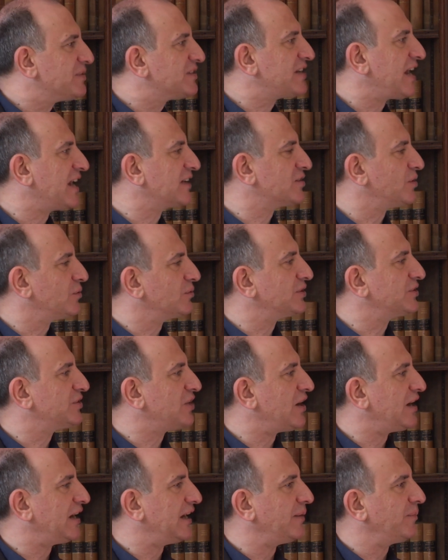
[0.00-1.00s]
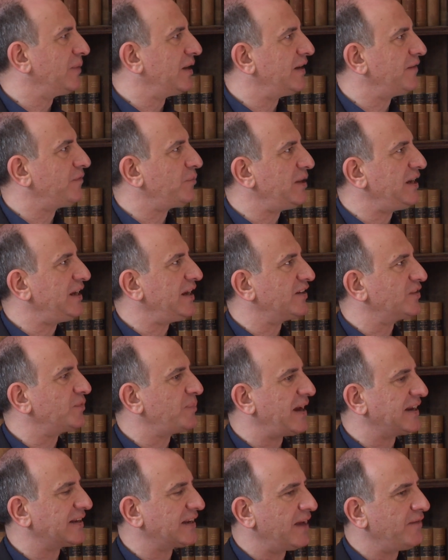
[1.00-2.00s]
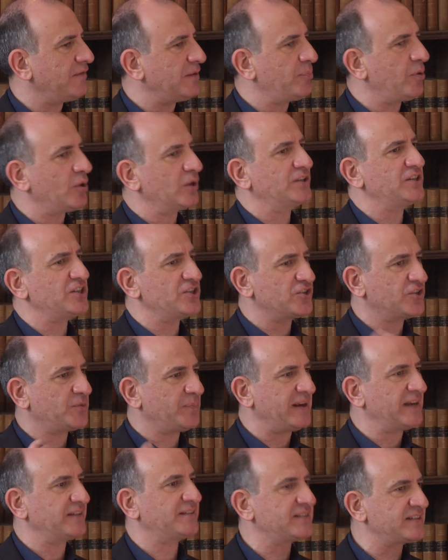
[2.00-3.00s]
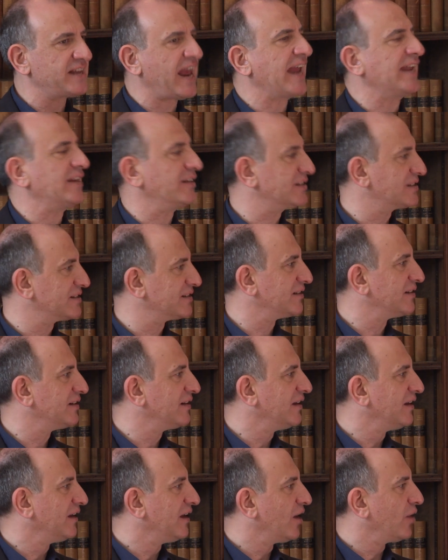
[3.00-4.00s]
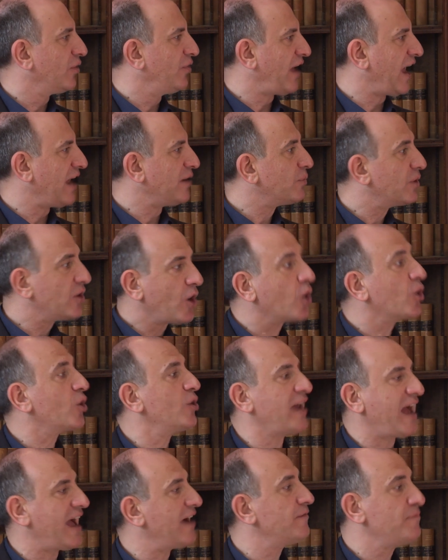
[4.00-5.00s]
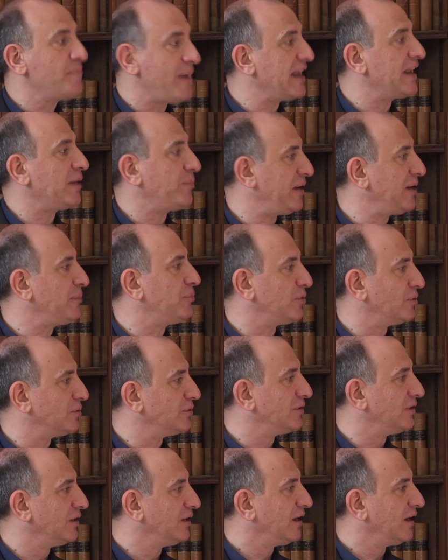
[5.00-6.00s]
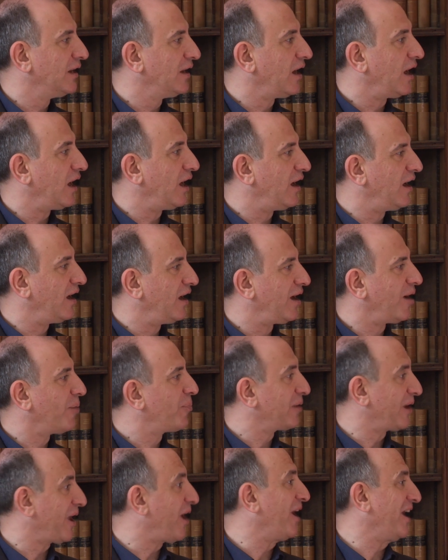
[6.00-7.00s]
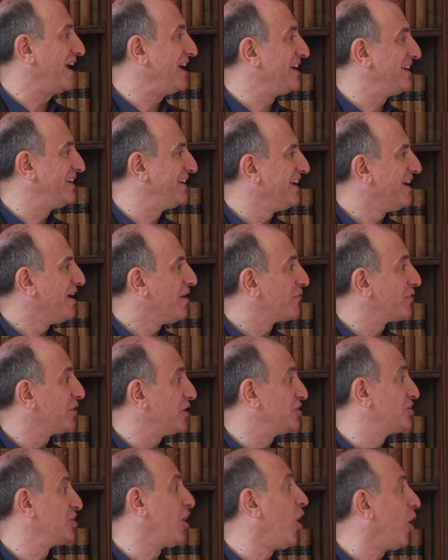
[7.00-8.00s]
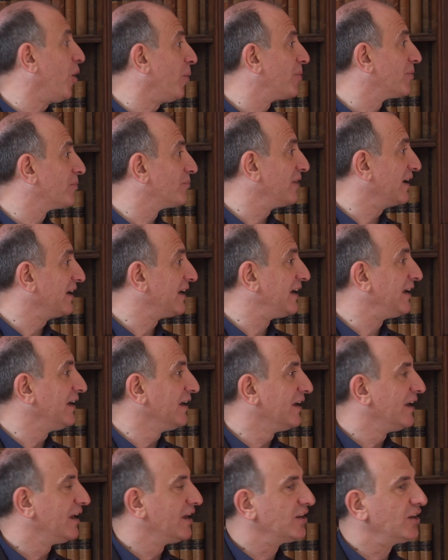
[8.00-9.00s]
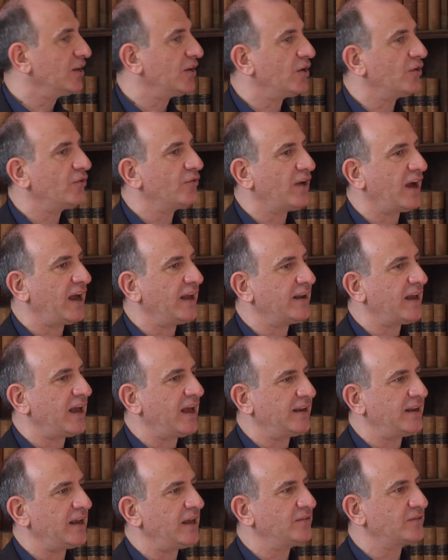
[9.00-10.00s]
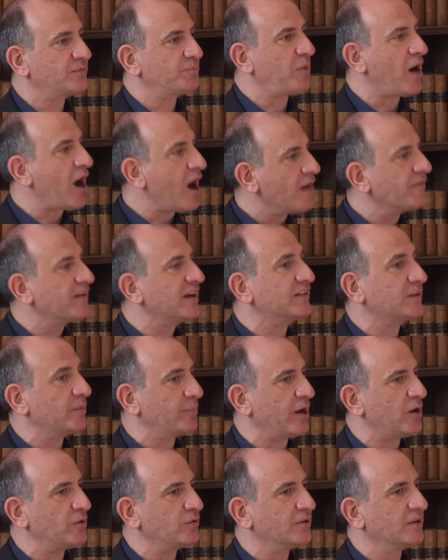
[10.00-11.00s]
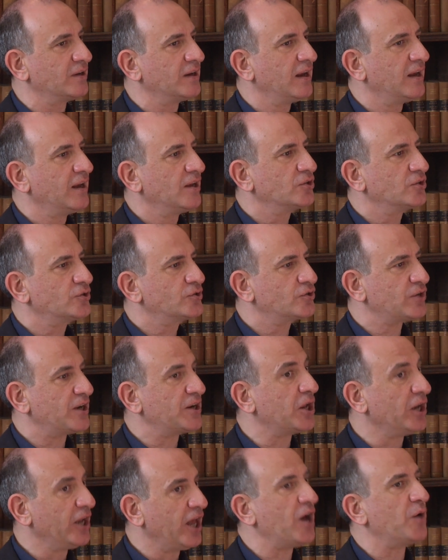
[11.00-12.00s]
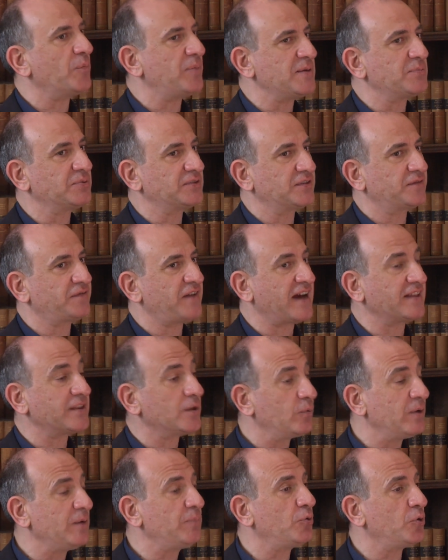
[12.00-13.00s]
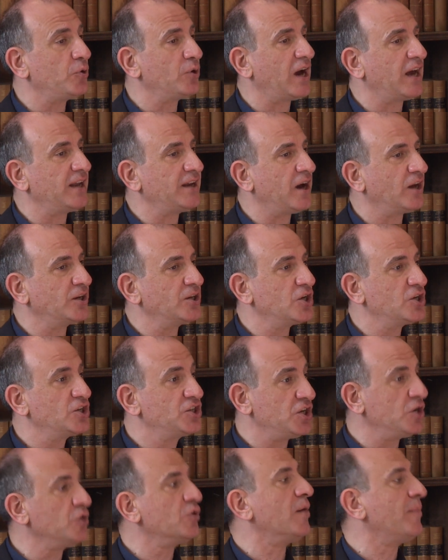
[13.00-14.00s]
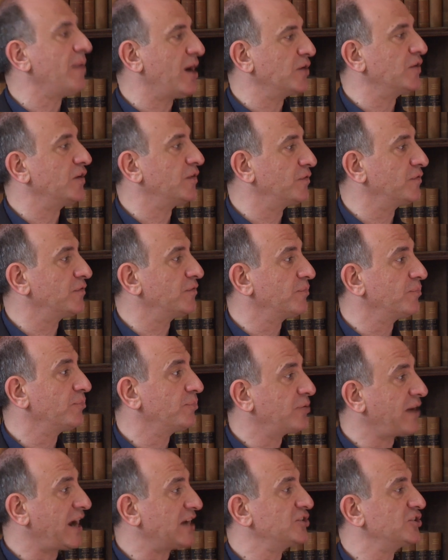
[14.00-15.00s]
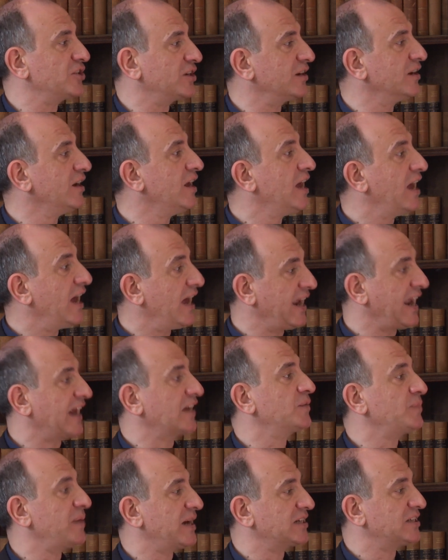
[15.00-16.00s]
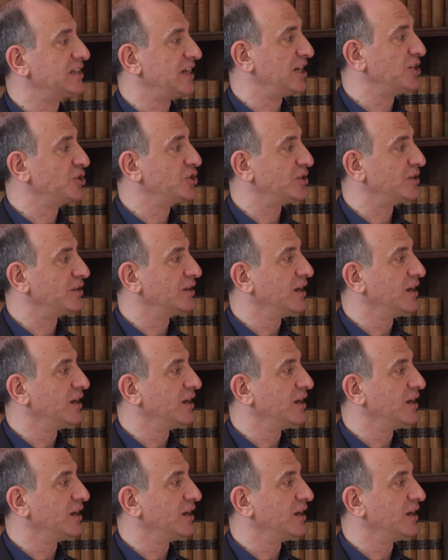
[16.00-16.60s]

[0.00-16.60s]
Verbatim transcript: mistakes all the time. And if we expect every politician to be a saint, then we're not going to have many people uh, applying for the job, really. You know, and, and as part of it is about trying to alert people to the fact that we put an undue amount of pressure and expectation